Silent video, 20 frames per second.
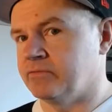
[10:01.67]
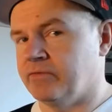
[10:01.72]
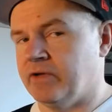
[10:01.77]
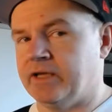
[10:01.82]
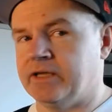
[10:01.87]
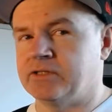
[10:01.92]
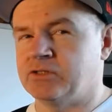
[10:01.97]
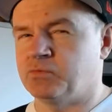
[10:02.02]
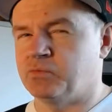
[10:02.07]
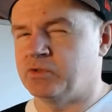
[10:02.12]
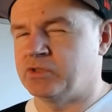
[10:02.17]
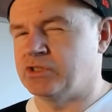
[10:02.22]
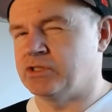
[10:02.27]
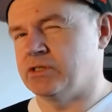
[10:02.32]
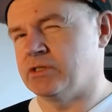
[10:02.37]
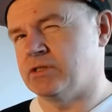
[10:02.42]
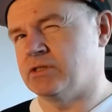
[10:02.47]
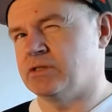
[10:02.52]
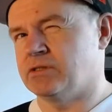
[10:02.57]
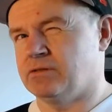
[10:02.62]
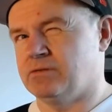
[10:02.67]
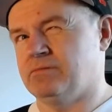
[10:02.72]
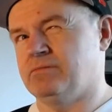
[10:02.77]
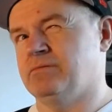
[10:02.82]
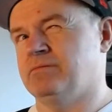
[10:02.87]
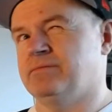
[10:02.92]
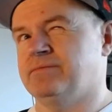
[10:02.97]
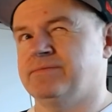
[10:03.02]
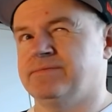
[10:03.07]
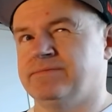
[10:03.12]
Vegas, which is
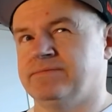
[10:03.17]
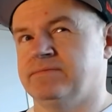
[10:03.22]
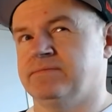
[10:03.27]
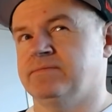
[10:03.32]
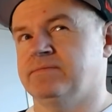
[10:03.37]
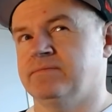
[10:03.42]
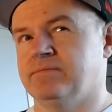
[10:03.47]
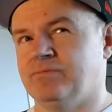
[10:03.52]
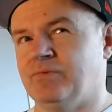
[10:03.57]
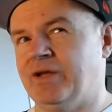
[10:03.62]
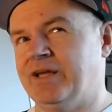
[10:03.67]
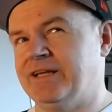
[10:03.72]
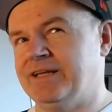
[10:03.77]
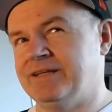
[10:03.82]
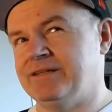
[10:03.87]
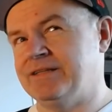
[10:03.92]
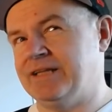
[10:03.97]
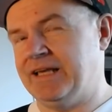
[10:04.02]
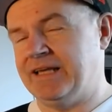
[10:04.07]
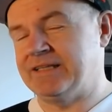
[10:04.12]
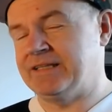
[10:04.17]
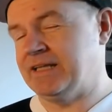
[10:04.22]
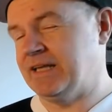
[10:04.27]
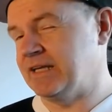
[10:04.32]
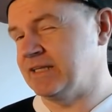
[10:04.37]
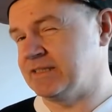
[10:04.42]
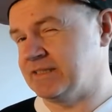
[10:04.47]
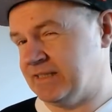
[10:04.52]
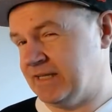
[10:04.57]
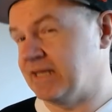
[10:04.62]
it, it
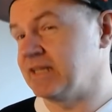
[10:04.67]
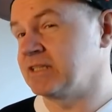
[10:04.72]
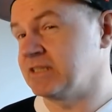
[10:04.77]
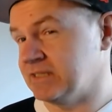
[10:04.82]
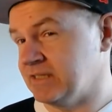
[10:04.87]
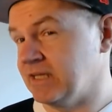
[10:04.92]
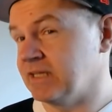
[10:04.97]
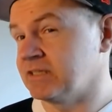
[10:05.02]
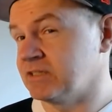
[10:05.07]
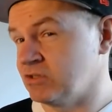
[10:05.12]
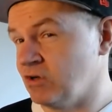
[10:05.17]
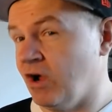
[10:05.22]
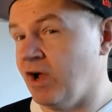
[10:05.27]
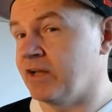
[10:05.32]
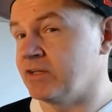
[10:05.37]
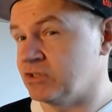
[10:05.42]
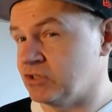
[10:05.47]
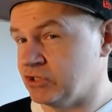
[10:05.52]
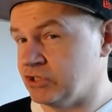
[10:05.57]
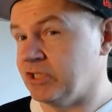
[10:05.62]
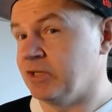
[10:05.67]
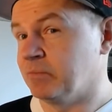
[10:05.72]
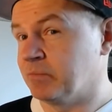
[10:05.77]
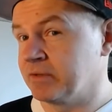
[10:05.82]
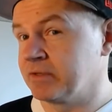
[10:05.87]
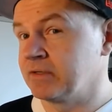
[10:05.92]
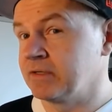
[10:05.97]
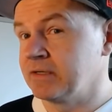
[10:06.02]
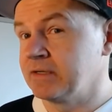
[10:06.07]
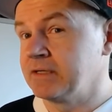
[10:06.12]
it's it's it's not cheap.
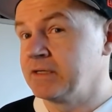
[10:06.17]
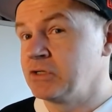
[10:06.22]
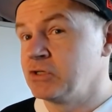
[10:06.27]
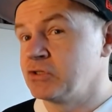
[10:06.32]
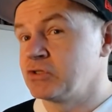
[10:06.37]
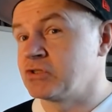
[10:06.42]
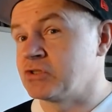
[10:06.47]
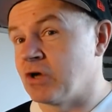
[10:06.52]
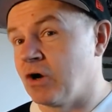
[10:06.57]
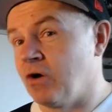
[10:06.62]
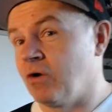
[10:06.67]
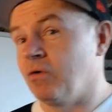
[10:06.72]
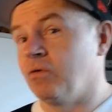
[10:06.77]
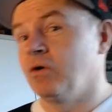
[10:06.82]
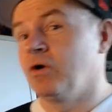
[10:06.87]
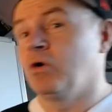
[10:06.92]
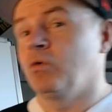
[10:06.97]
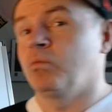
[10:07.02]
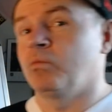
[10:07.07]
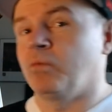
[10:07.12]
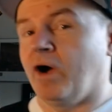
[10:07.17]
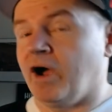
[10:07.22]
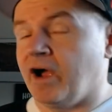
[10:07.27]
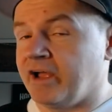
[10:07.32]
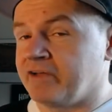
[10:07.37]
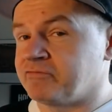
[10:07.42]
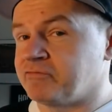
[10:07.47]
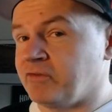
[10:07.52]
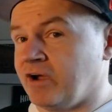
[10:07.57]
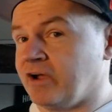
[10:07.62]
So
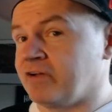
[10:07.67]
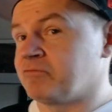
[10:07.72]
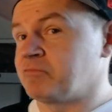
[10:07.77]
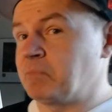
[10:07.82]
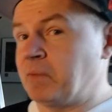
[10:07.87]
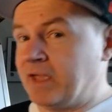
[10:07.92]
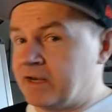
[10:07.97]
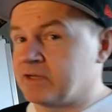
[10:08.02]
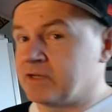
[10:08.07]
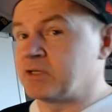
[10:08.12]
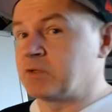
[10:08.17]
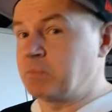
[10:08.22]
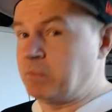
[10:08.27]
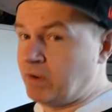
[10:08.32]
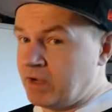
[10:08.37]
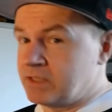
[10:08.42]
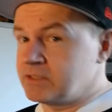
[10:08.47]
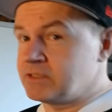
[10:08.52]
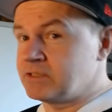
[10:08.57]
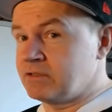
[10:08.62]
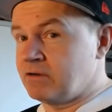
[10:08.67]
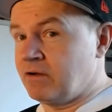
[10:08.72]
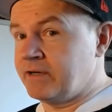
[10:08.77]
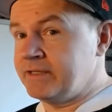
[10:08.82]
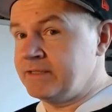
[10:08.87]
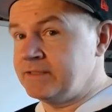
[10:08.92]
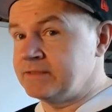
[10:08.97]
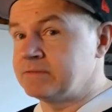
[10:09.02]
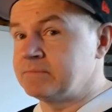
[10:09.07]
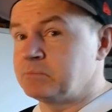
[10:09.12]
I've I've paid a deposit on
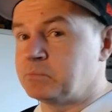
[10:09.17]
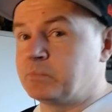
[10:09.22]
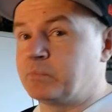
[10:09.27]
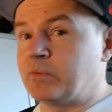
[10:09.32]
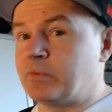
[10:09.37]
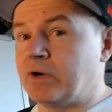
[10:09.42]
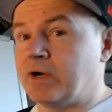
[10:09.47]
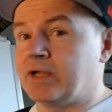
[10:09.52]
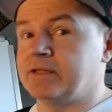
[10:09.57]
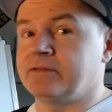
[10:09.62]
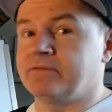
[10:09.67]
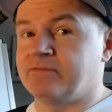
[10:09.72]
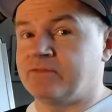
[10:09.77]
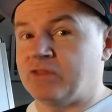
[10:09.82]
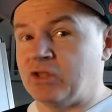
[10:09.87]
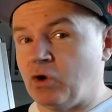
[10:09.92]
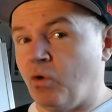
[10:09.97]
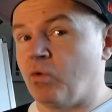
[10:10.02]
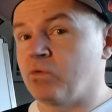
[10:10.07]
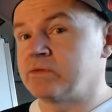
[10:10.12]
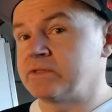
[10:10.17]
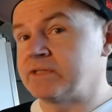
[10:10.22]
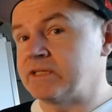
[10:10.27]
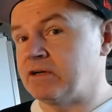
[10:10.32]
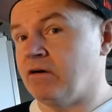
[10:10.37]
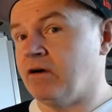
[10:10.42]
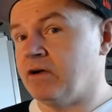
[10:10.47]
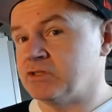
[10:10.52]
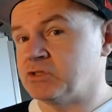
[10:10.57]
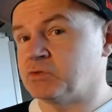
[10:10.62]
it, but the only
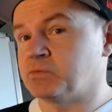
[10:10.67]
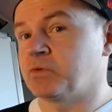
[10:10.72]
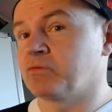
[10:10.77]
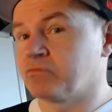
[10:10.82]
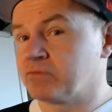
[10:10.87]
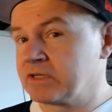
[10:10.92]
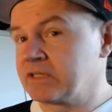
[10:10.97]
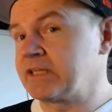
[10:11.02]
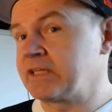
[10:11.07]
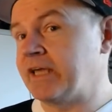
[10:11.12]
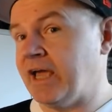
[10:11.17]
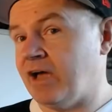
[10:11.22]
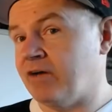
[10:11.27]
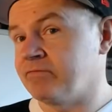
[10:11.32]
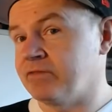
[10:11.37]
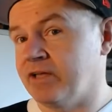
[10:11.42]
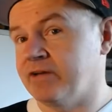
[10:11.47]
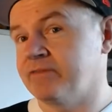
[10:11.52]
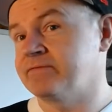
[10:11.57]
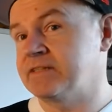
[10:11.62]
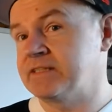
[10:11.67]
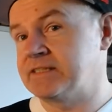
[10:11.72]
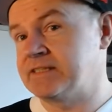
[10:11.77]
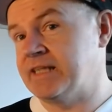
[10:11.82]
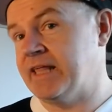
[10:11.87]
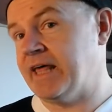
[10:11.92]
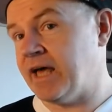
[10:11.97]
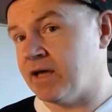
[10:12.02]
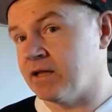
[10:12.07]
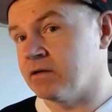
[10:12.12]
cost we really have left is
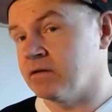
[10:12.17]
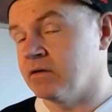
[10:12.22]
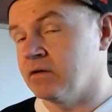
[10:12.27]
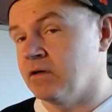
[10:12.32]
that.